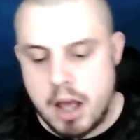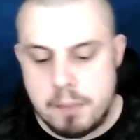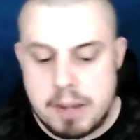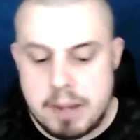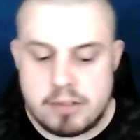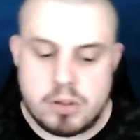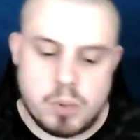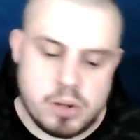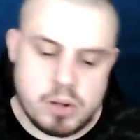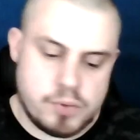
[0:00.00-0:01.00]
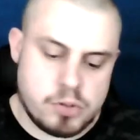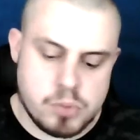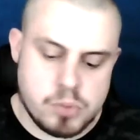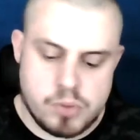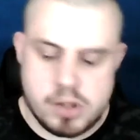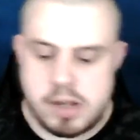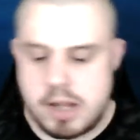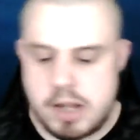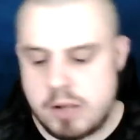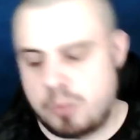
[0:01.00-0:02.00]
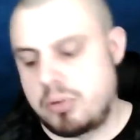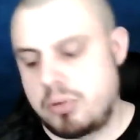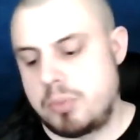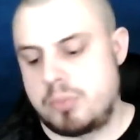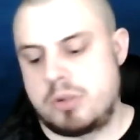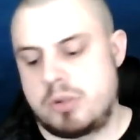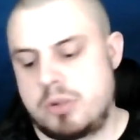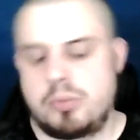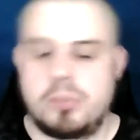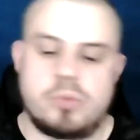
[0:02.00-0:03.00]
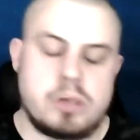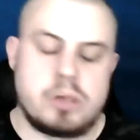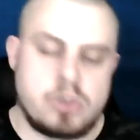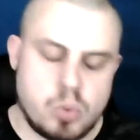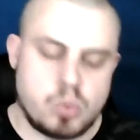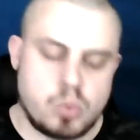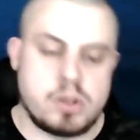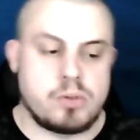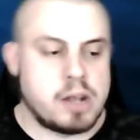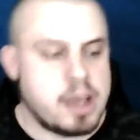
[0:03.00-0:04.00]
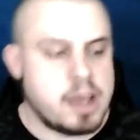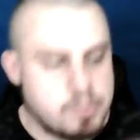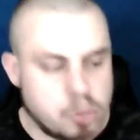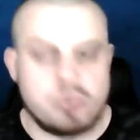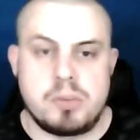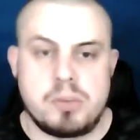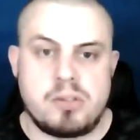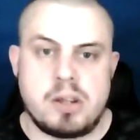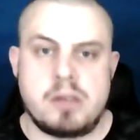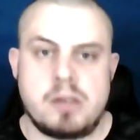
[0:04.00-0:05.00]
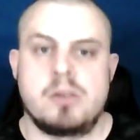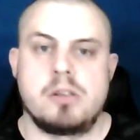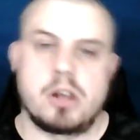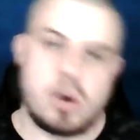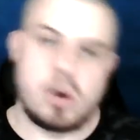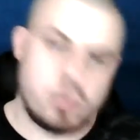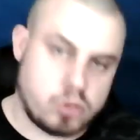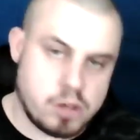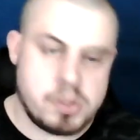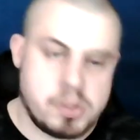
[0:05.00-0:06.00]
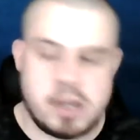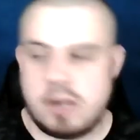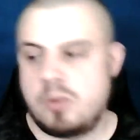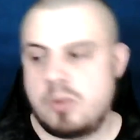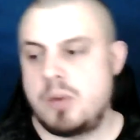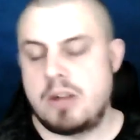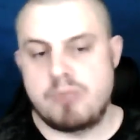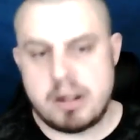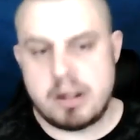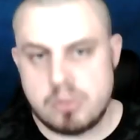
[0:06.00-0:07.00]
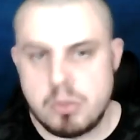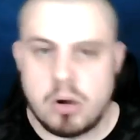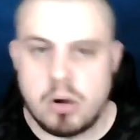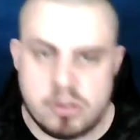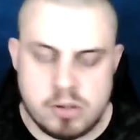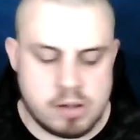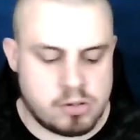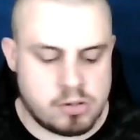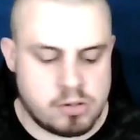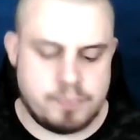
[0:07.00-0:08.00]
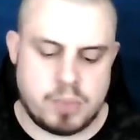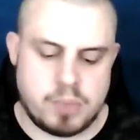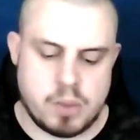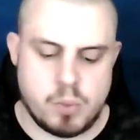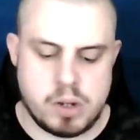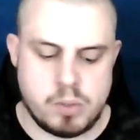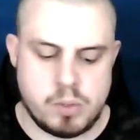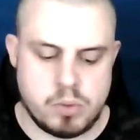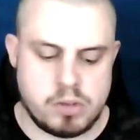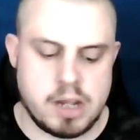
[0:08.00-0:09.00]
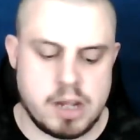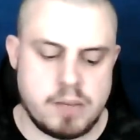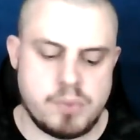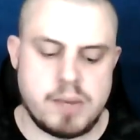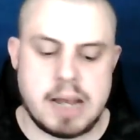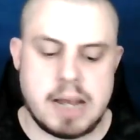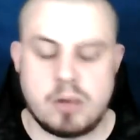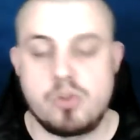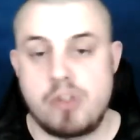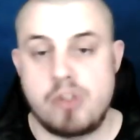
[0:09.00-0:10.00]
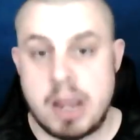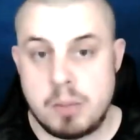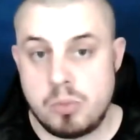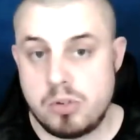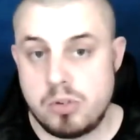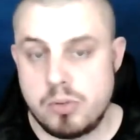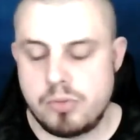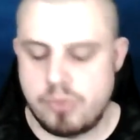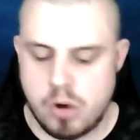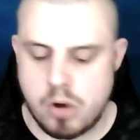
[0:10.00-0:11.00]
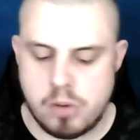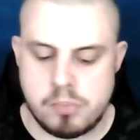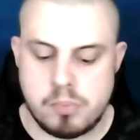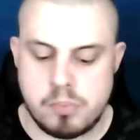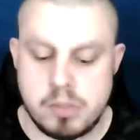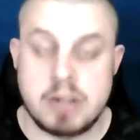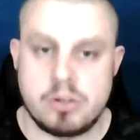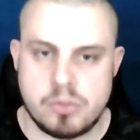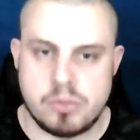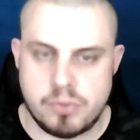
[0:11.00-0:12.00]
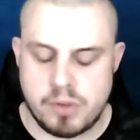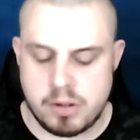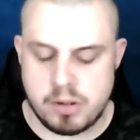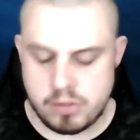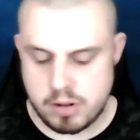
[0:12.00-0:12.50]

Basically, when I first moved in there was problems. There was problems with the door. There was a letterbox missing. The cold was coming in. We had rats and mice. We were dealing with a lad called James from Nicholas Humphreys.